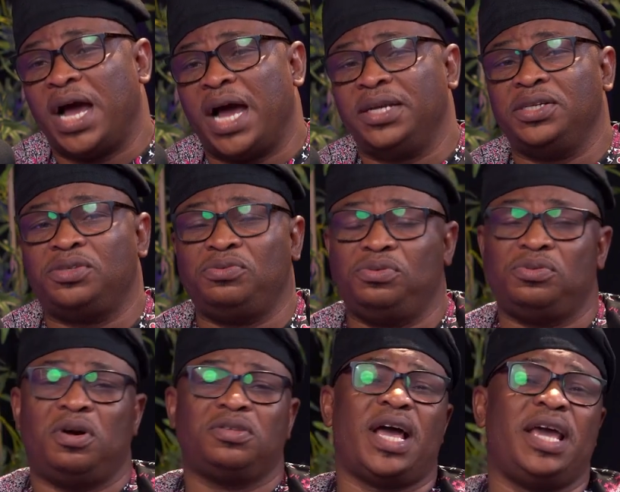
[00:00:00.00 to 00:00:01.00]
and it you
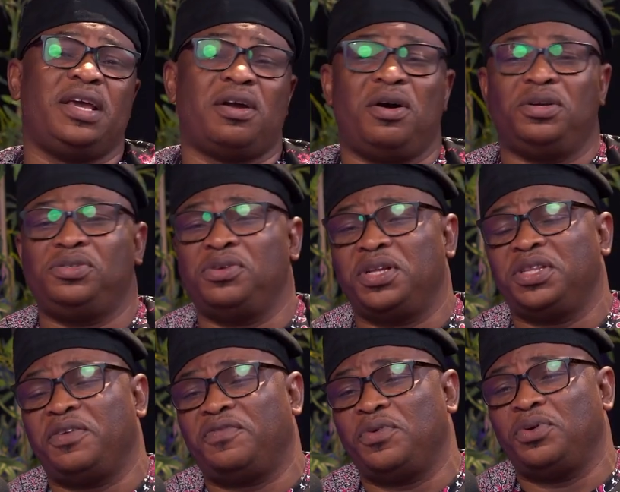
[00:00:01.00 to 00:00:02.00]
also, I called you on
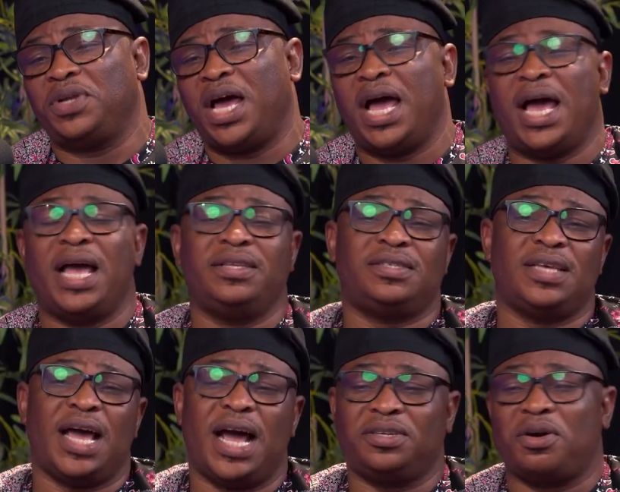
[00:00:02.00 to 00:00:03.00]
the phone. Ah,
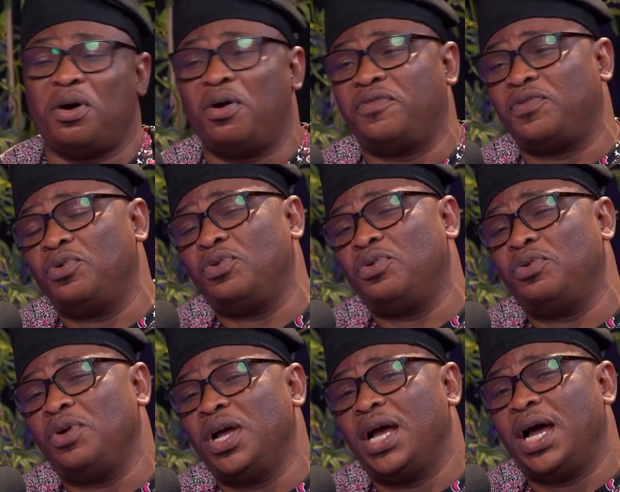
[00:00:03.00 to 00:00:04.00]
auntie, I had cough.
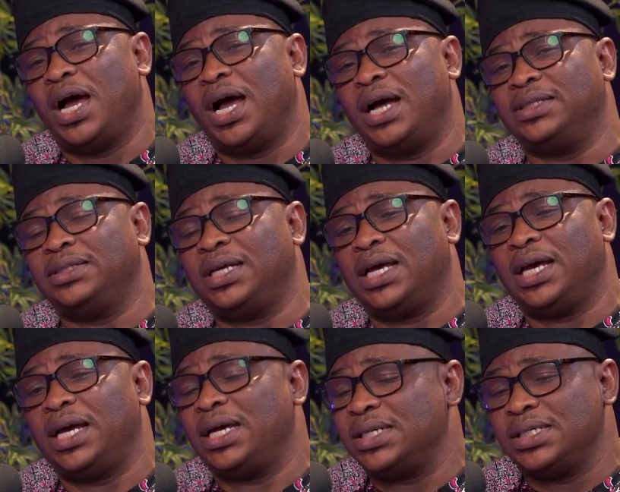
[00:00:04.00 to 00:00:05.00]
Oh, and
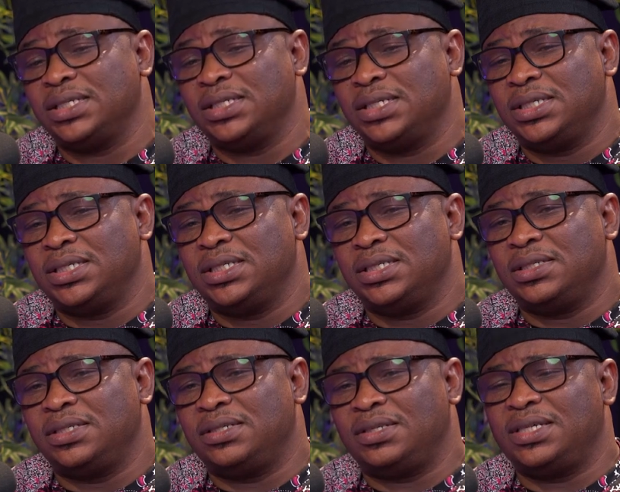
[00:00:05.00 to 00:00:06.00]
uh,
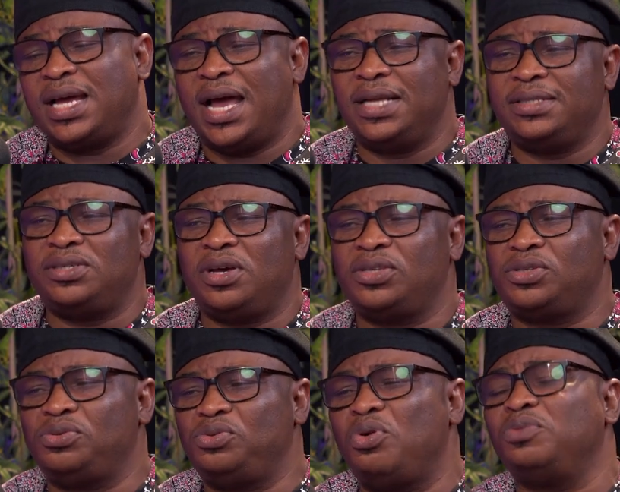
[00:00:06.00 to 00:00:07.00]
just the guy auntie just
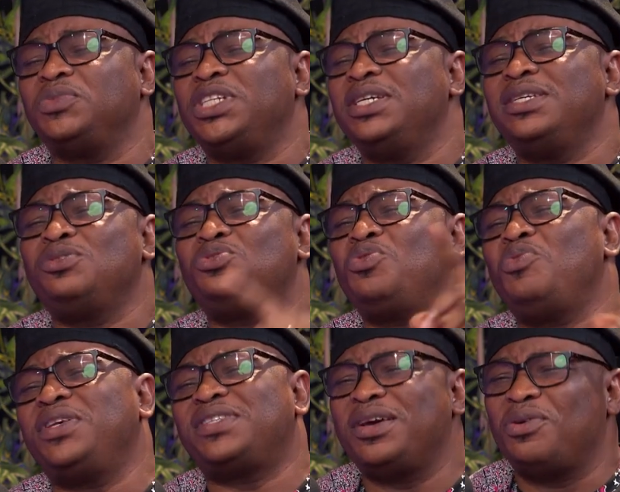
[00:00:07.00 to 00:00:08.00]
told, oh, two
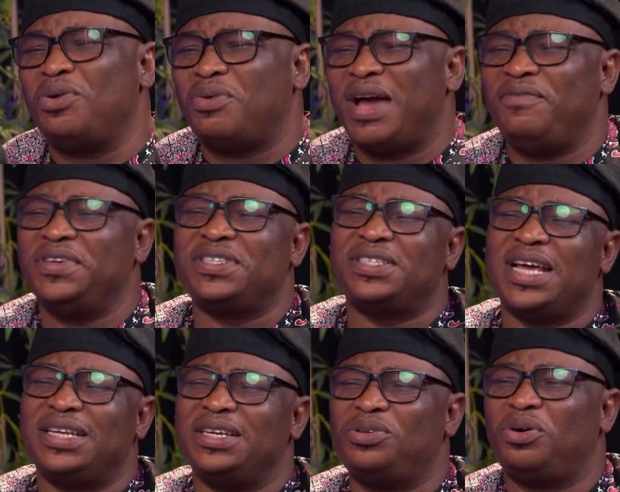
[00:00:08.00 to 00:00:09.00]
weeks ago, I
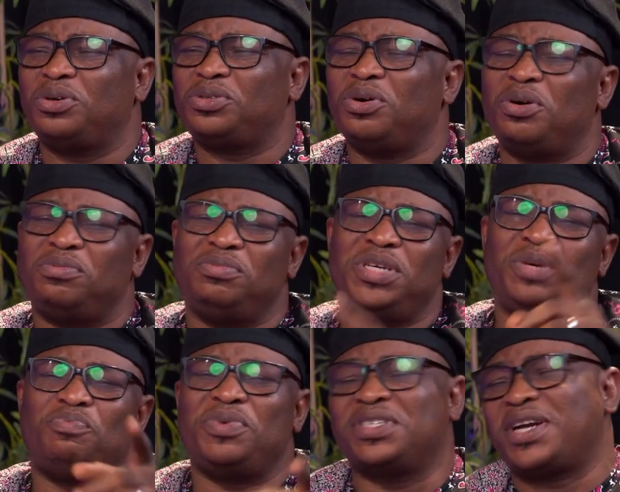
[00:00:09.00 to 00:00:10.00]
visited a doctor. He
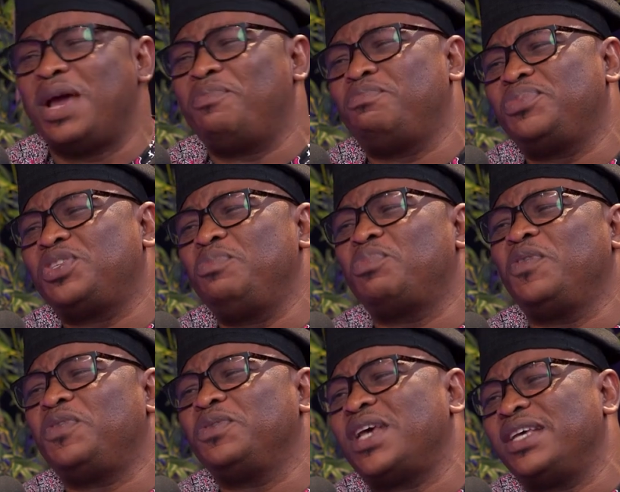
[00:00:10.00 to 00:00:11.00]
prescribed
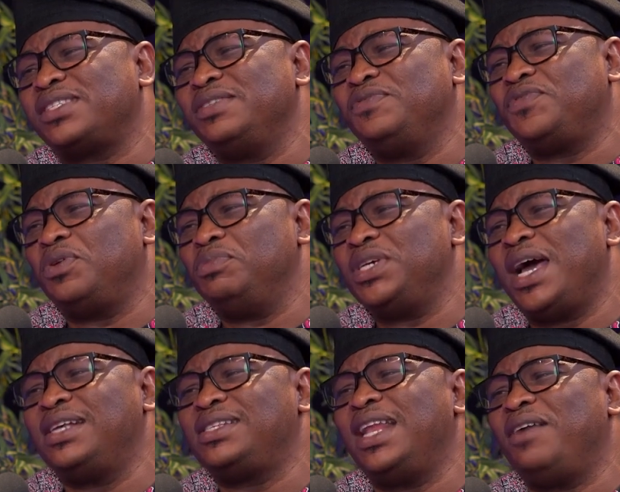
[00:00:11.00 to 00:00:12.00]
ciprofloxacin for me.
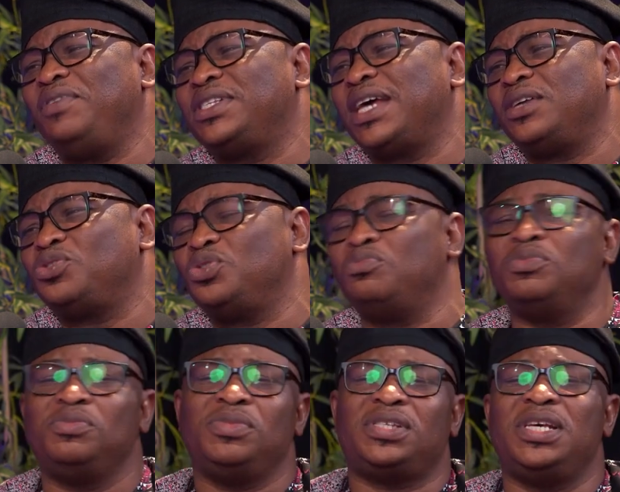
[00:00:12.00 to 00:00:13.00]
I still have it at home
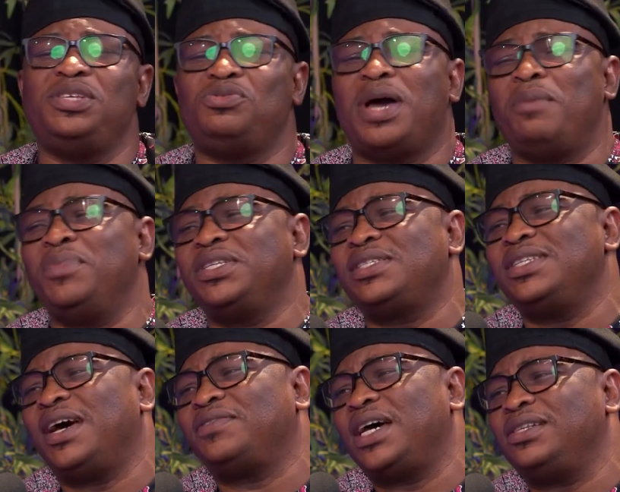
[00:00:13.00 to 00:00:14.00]
since you are
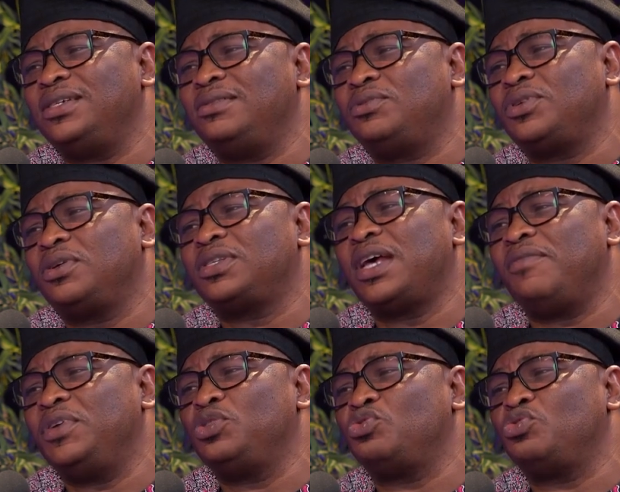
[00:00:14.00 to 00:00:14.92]
meeting after the church service